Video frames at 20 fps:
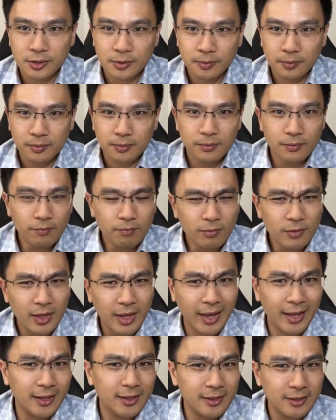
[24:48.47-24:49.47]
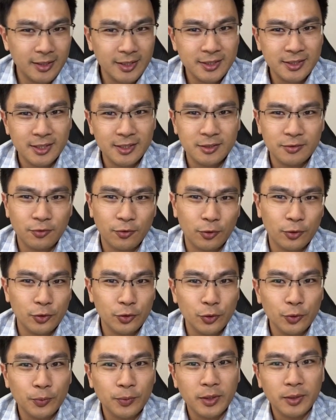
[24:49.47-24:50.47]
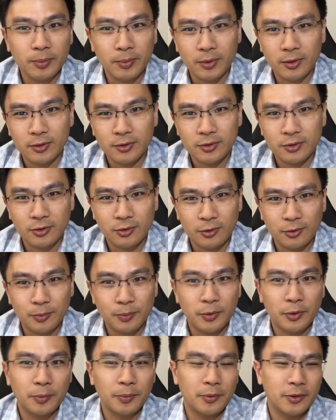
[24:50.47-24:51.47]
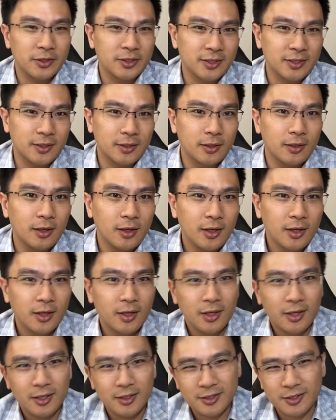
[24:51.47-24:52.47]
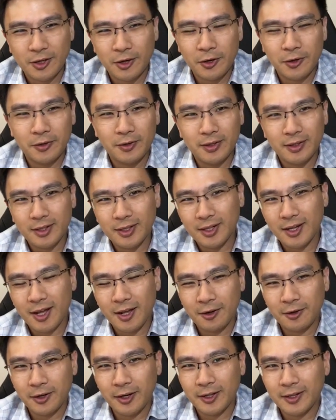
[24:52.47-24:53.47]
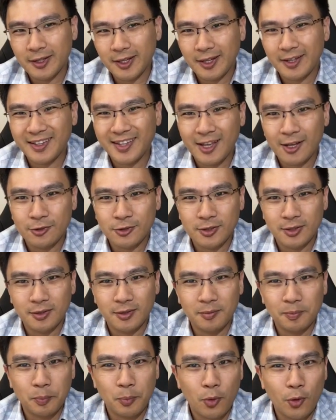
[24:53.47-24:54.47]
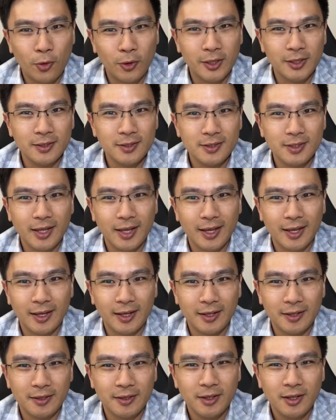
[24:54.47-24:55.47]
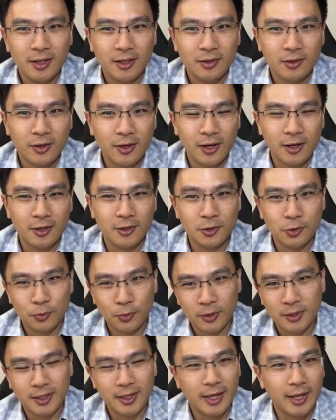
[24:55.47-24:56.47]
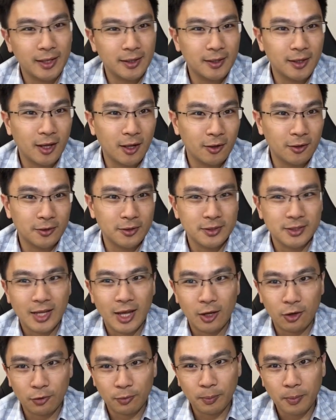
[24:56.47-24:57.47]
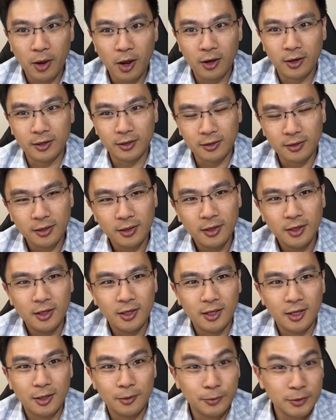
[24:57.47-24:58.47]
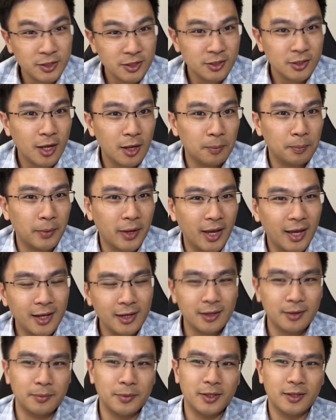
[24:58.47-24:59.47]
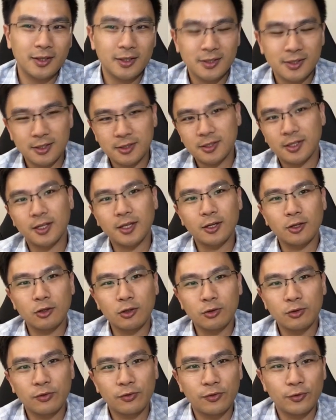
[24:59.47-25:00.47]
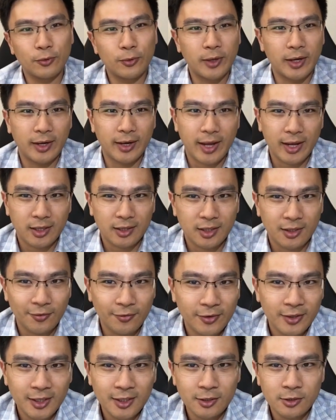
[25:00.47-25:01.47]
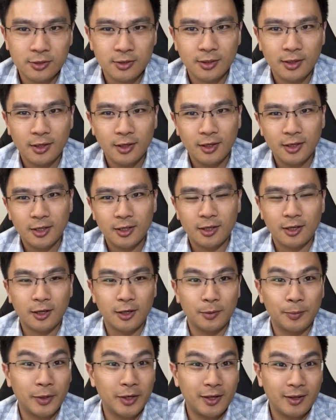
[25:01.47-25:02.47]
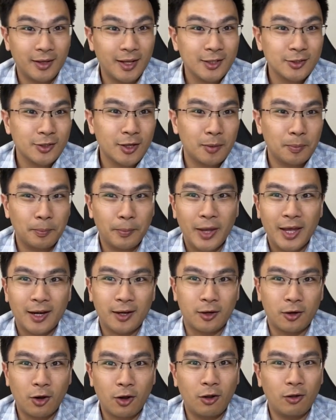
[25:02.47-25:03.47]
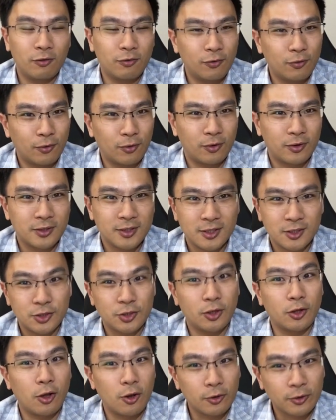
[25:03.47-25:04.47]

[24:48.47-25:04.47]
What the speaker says: And this is for 2 people, so per person It's around 110,000 points and $328 out of pocket, which is not bad. I mean, this doesn't include food and activities, but that's not bad at all for such a long trip.